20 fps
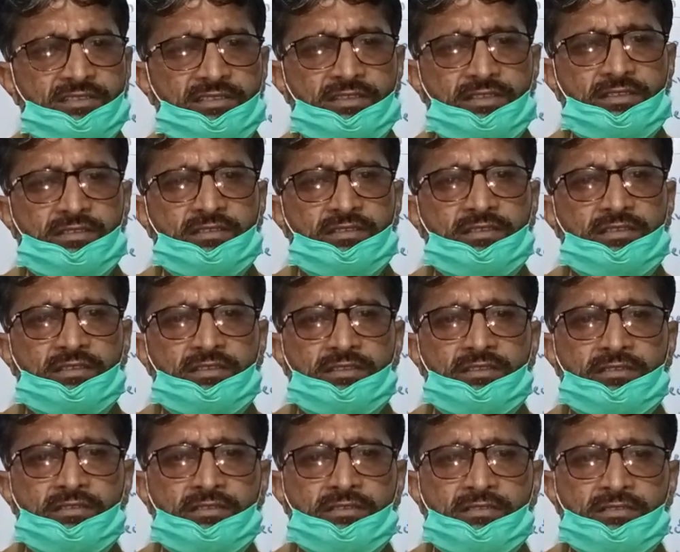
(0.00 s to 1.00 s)

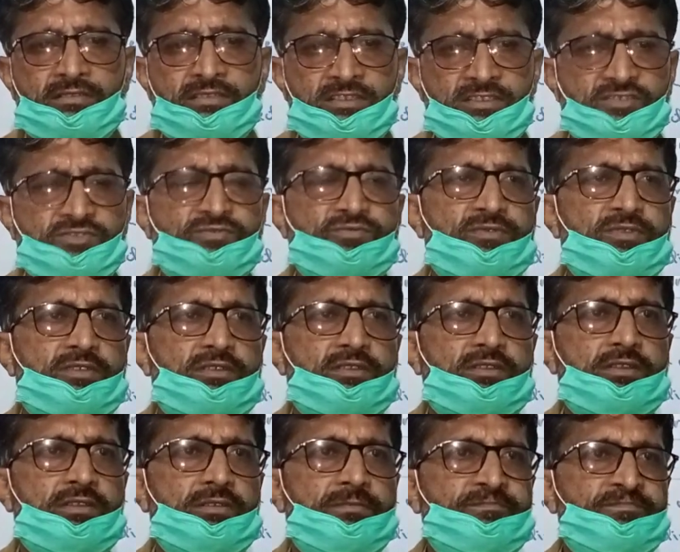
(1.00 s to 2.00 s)
in this
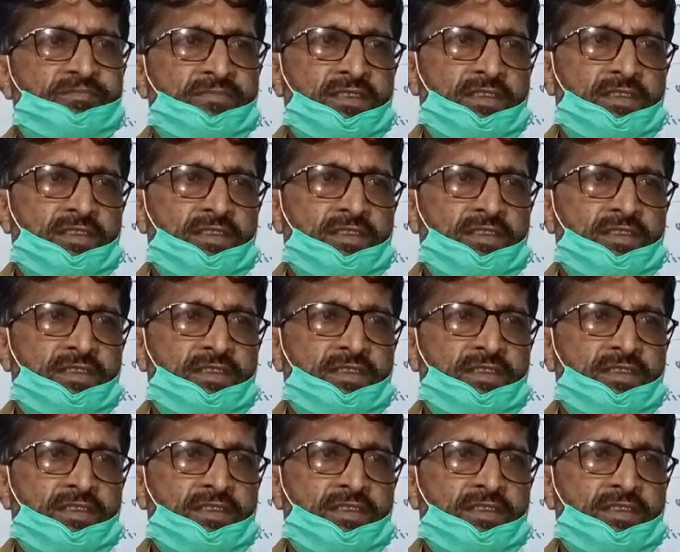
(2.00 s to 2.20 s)
world.